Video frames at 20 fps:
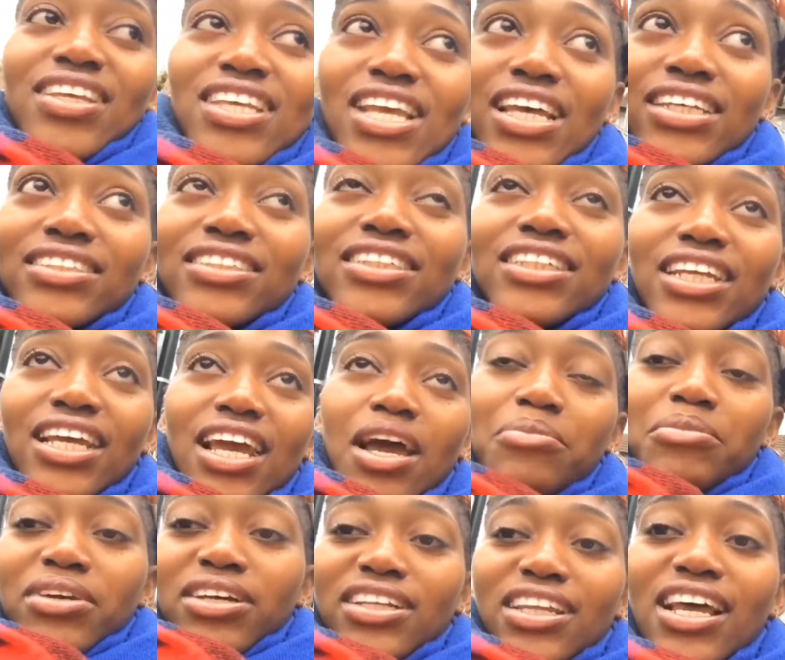yesterday.
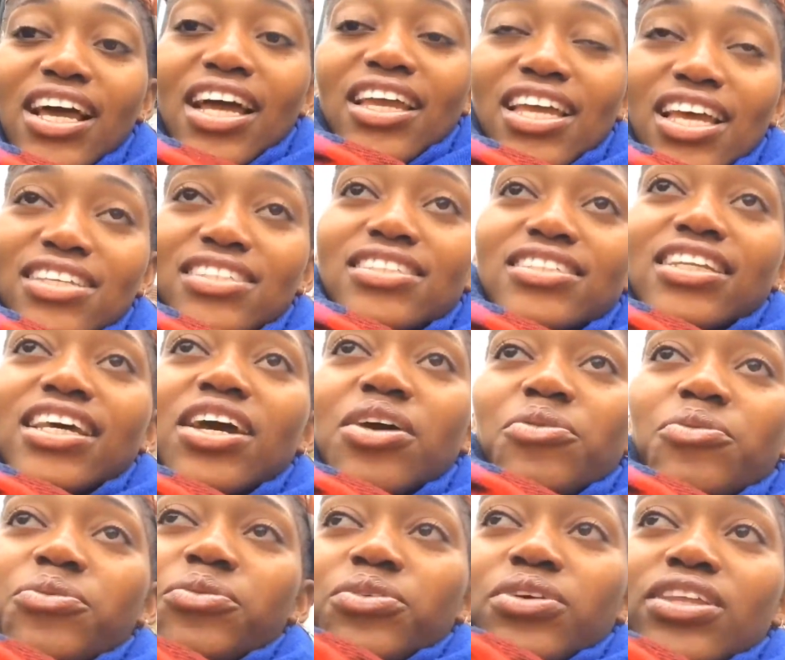I'm not gonna lie, yesterday
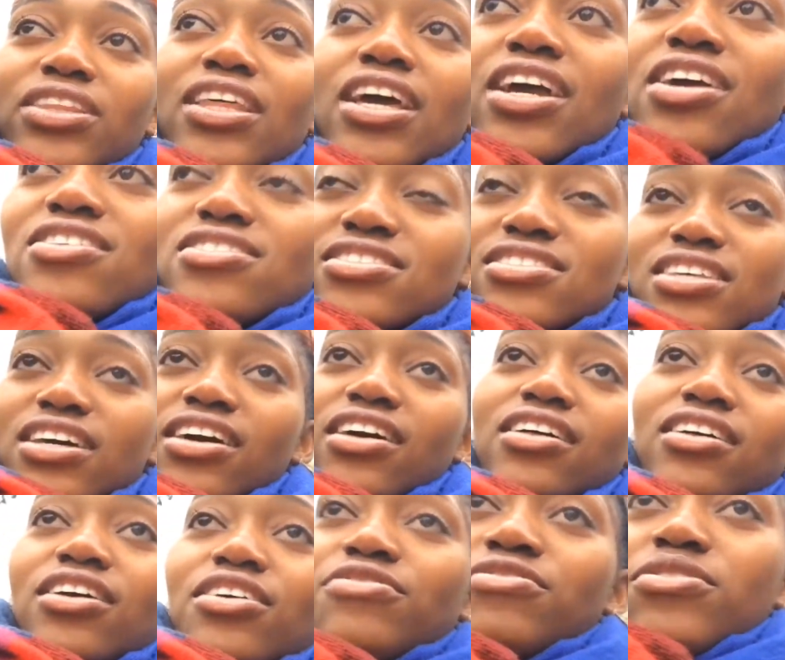the
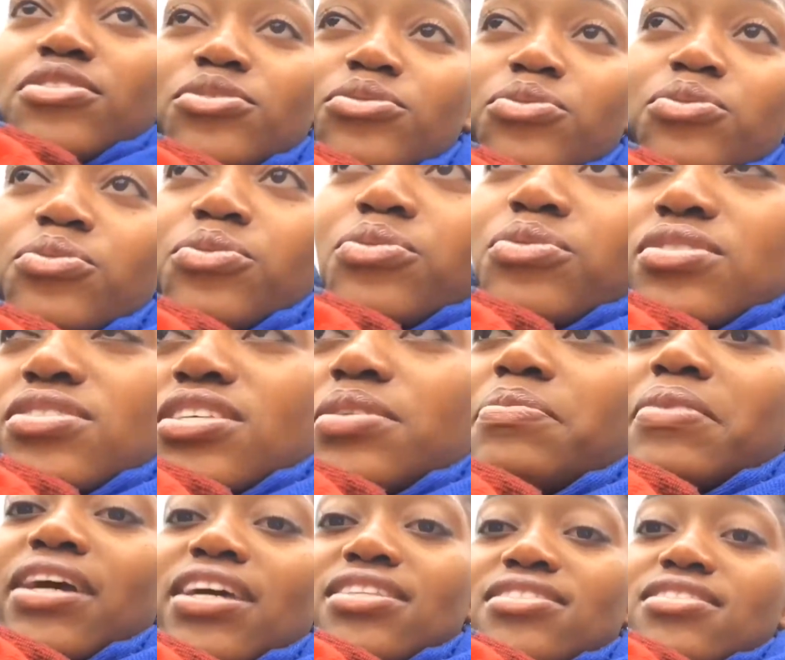hairstyle, if you see
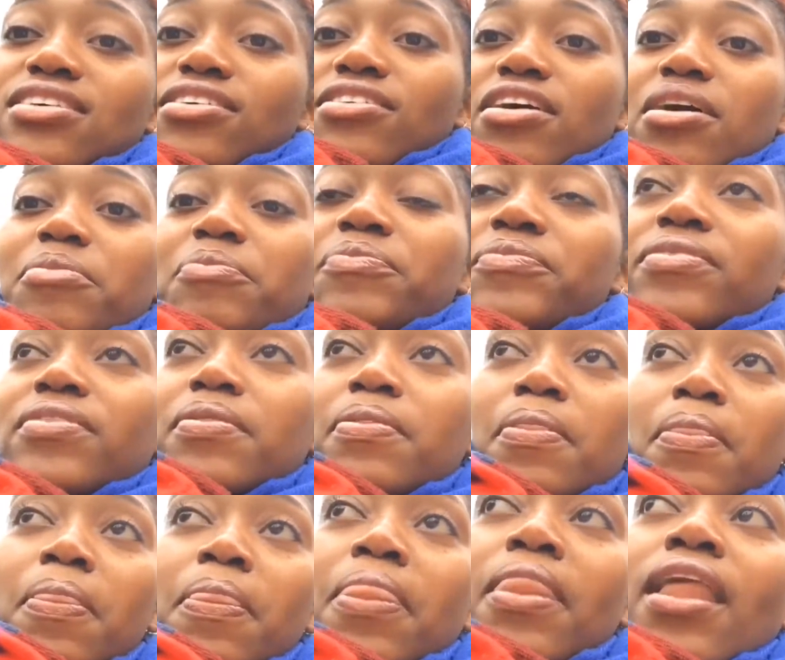my Instagram
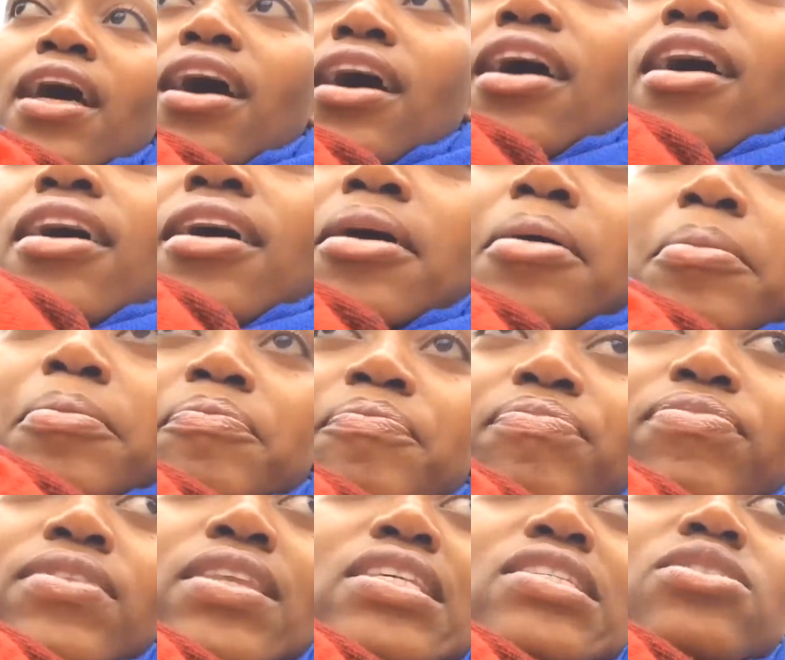
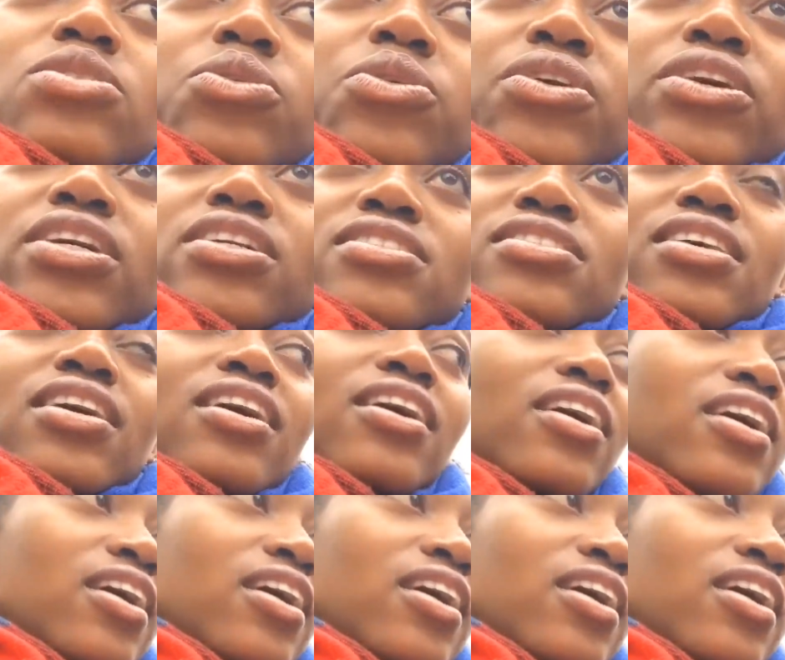stories,